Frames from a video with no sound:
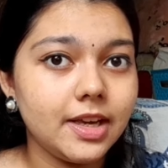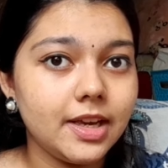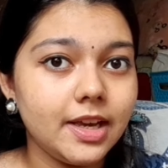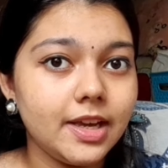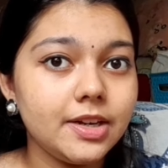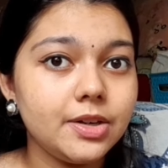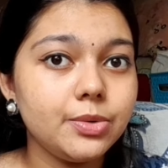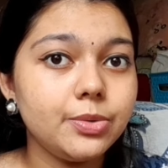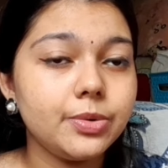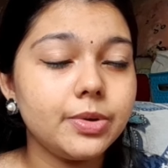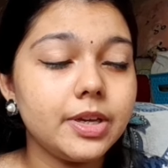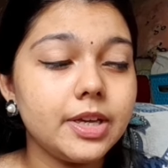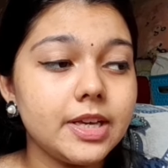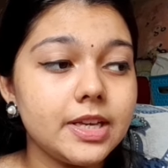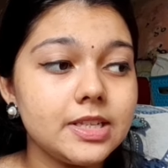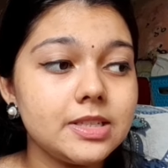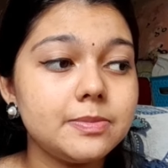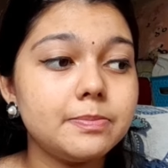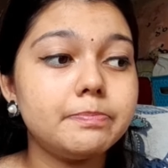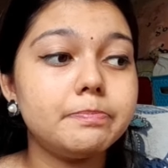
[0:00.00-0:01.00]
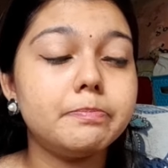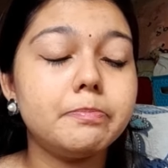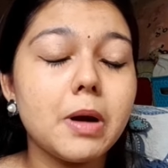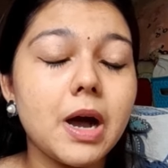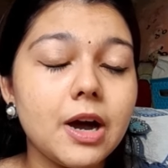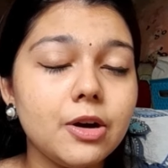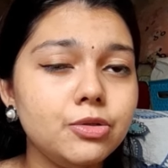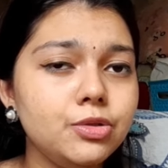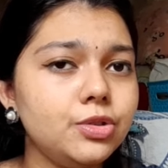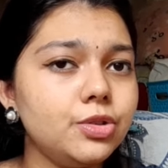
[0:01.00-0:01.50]
It is
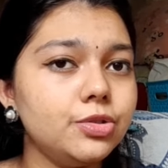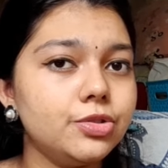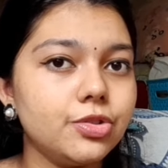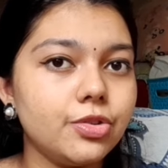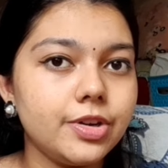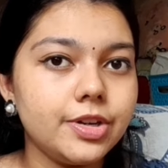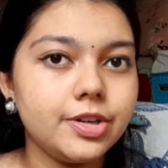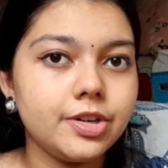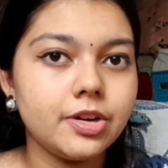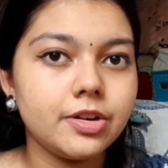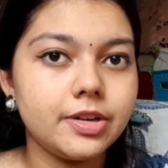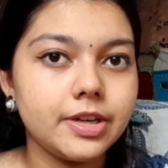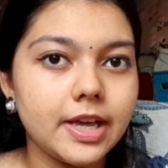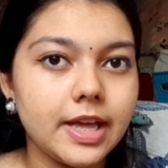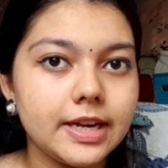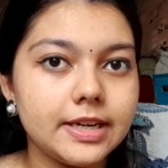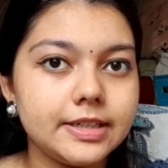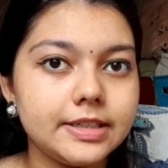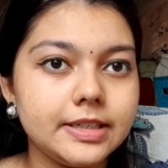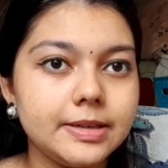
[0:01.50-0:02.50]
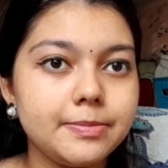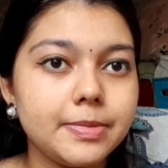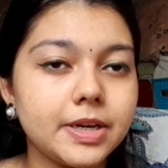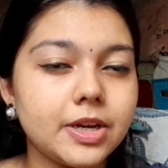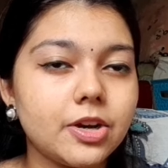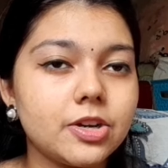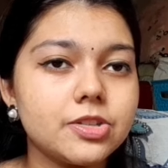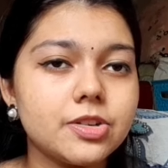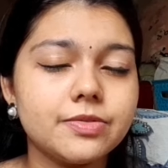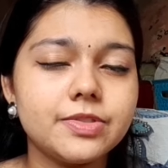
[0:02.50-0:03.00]
bound to show in your reality
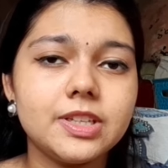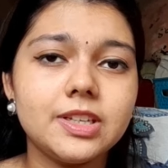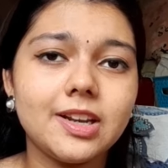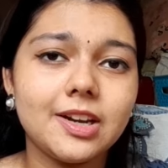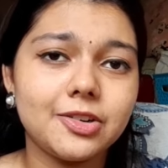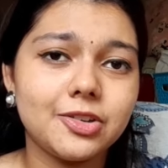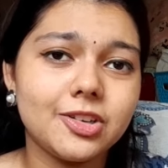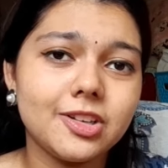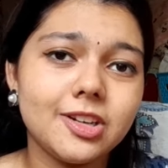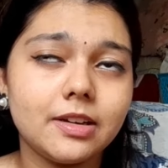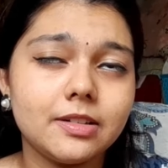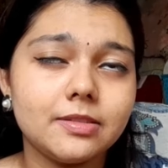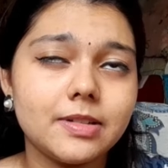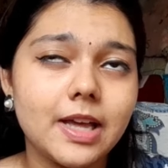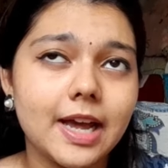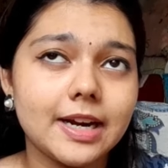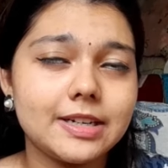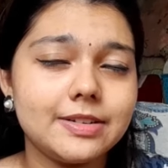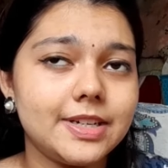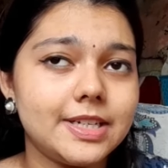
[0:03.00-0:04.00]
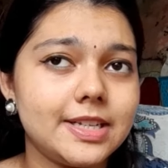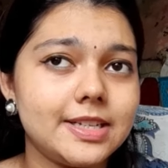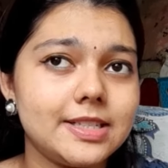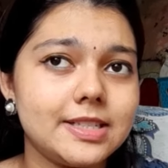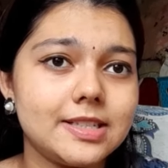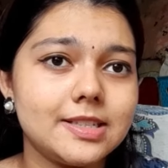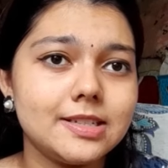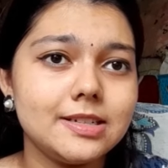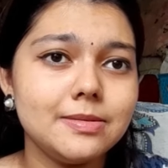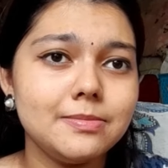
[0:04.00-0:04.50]
because of the reticular activating
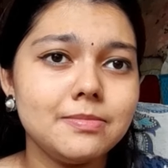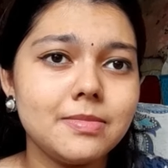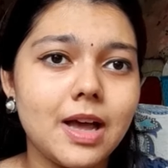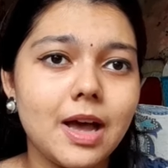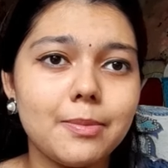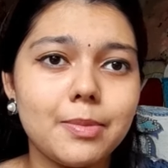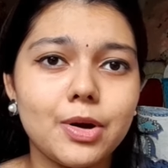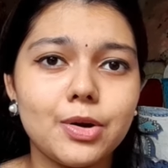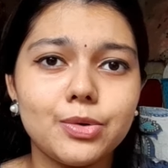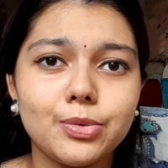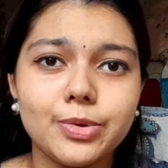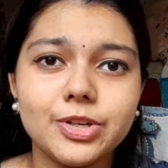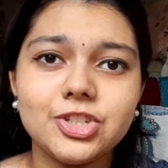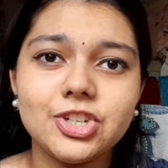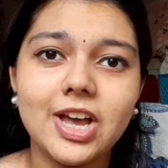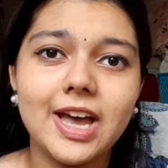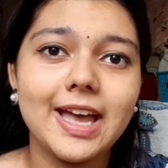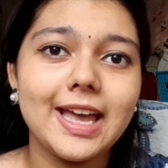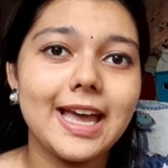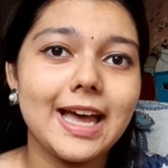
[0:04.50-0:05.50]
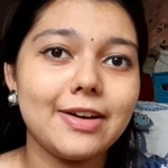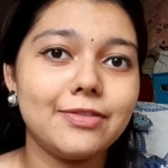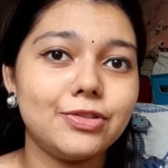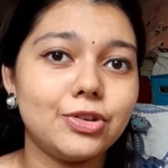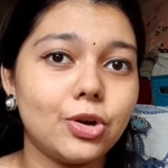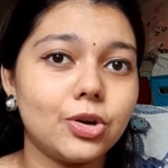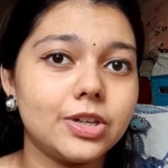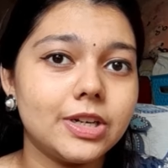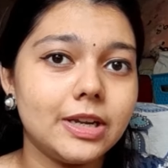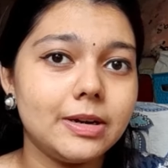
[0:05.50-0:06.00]
system, about which I have
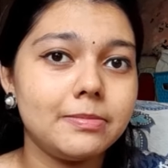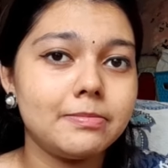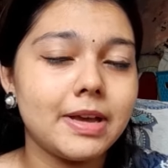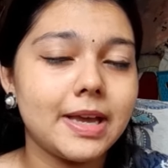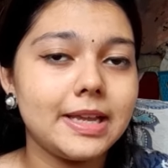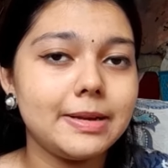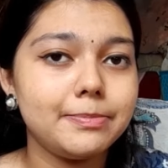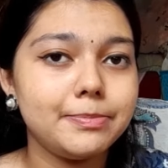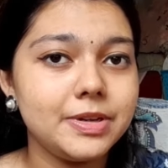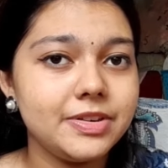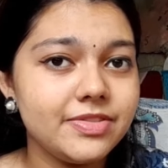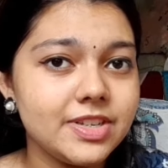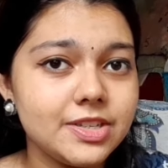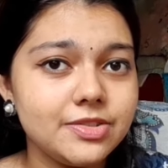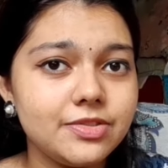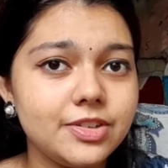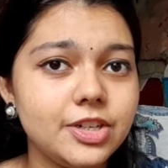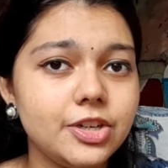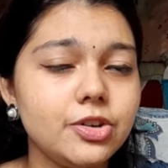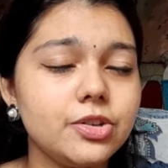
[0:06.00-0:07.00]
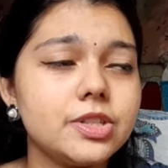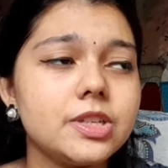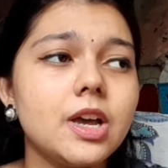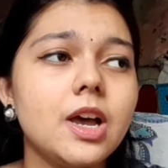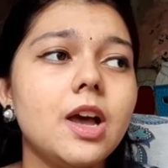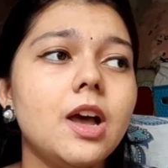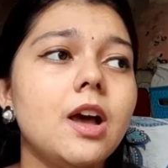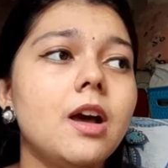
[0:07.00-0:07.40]
talked in my previous videos.